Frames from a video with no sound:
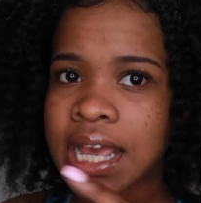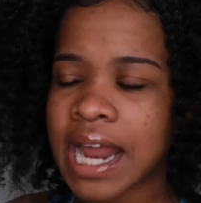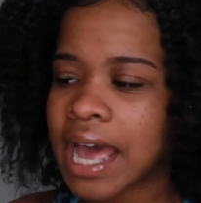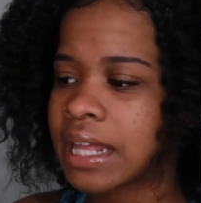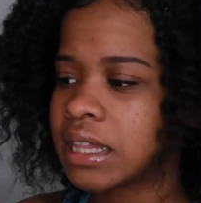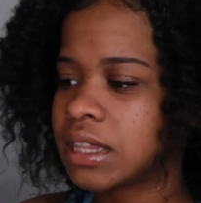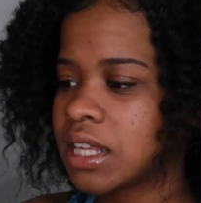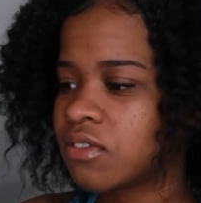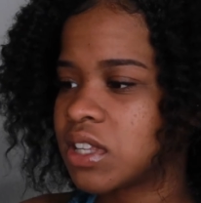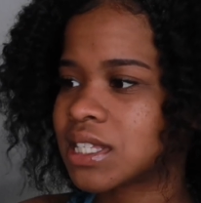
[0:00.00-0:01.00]
And I
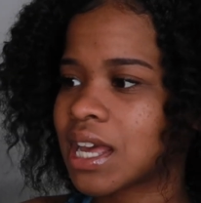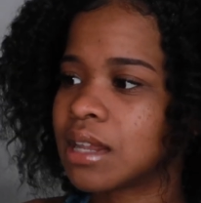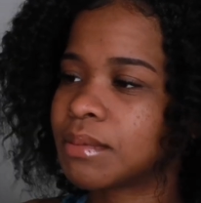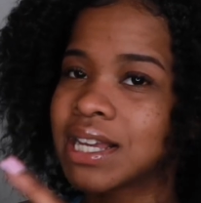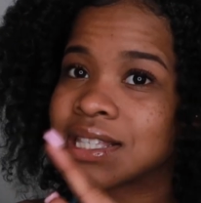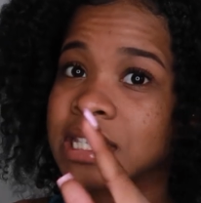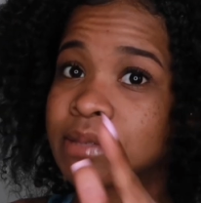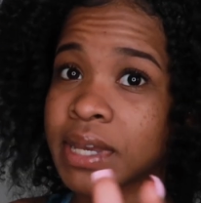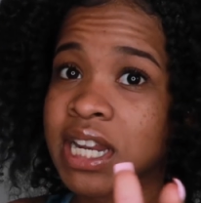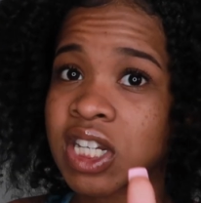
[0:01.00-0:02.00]
love this salad because it's
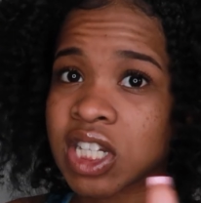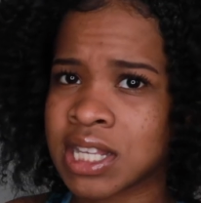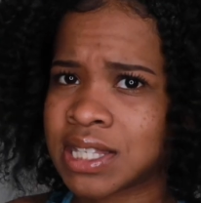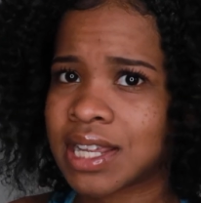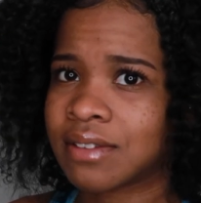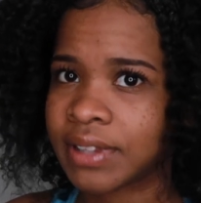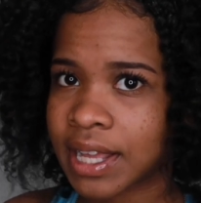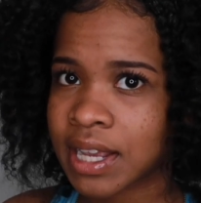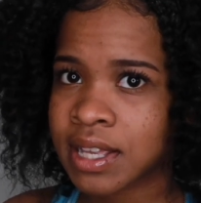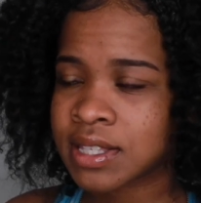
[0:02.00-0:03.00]
spinach instead of
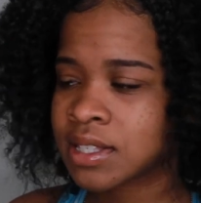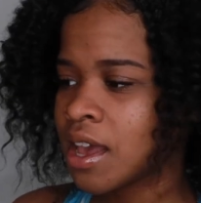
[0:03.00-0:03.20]
lettuce.